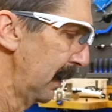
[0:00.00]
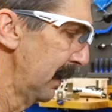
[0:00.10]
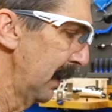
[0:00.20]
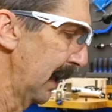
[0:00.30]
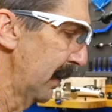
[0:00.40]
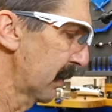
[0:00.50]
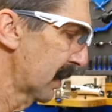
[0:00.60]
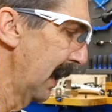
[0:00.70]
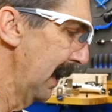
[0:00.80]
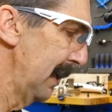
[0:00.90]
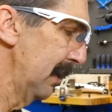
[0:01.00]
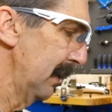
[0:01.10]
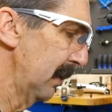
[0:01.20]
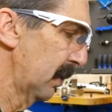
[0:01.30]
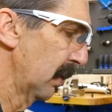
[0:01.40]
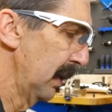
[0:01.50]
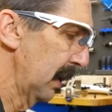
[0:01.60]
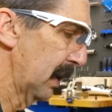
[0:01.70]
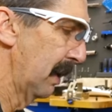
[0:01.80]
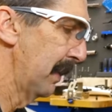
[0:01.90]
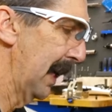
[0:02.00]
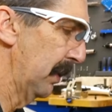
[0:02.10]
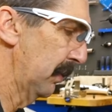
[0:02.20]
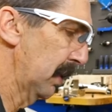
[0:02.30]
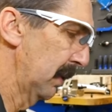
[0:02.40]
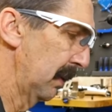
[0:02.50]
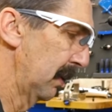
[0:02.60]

The other side is going to come out.